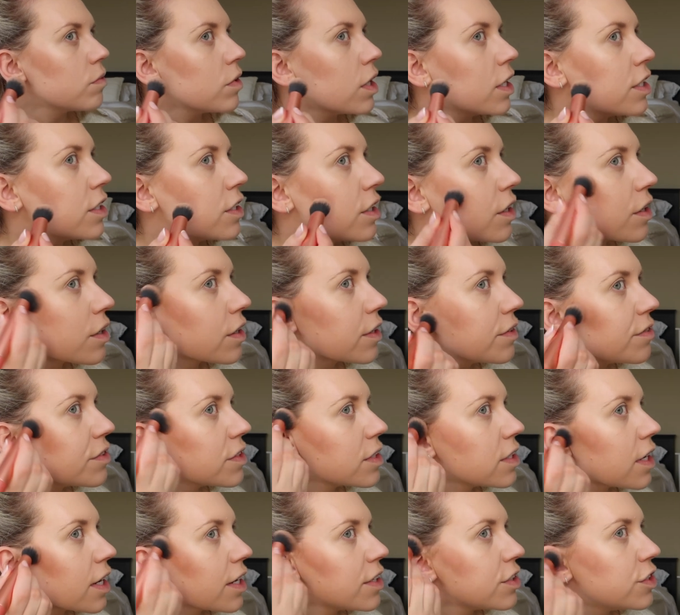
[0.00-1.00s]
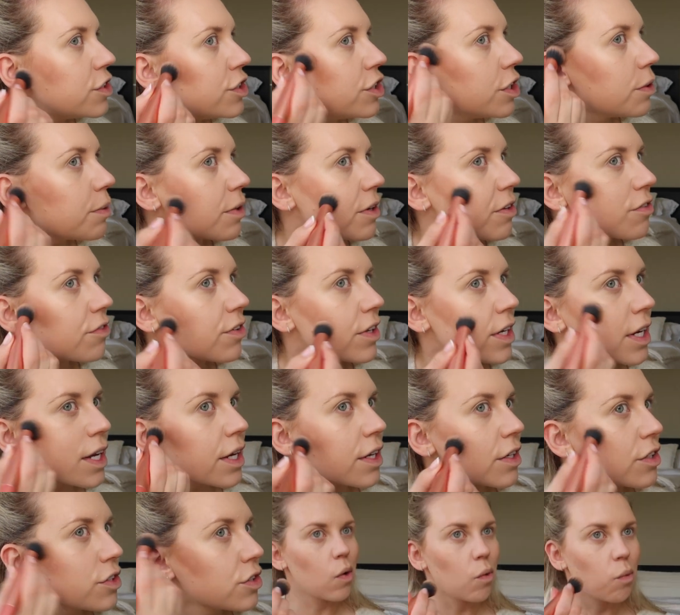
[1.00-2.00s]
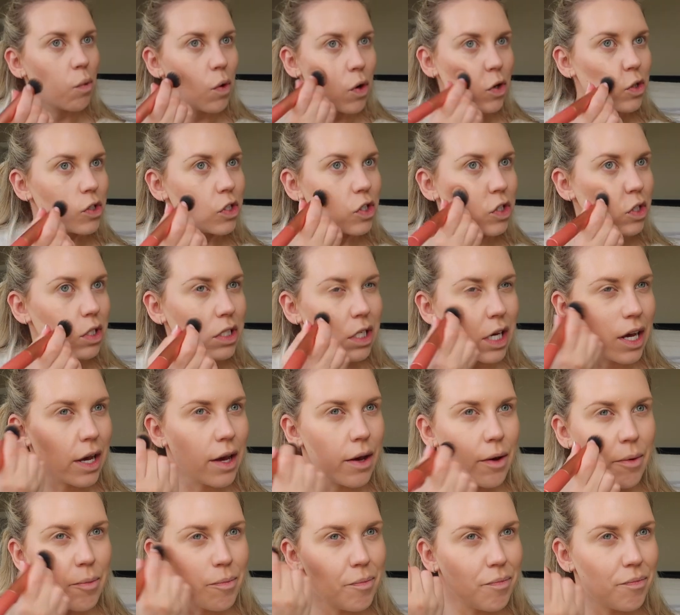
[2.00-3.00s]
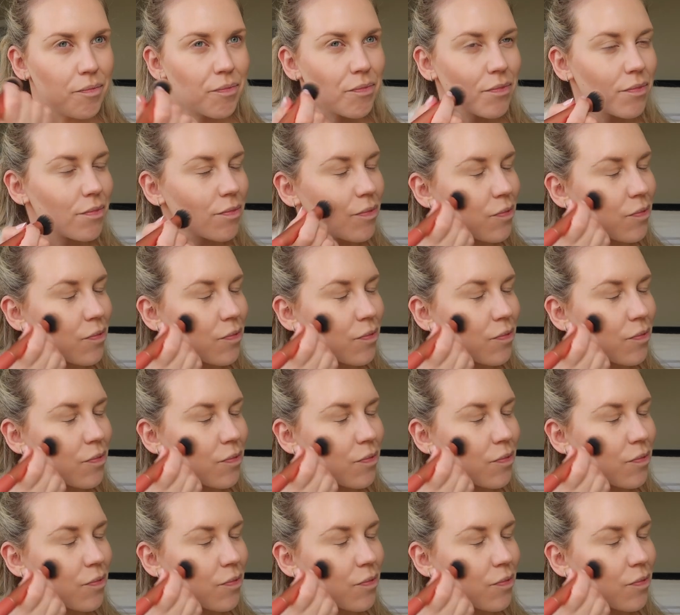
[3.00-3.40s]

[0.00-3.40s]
I don't know, it gives a nice dewy finish. Watched um,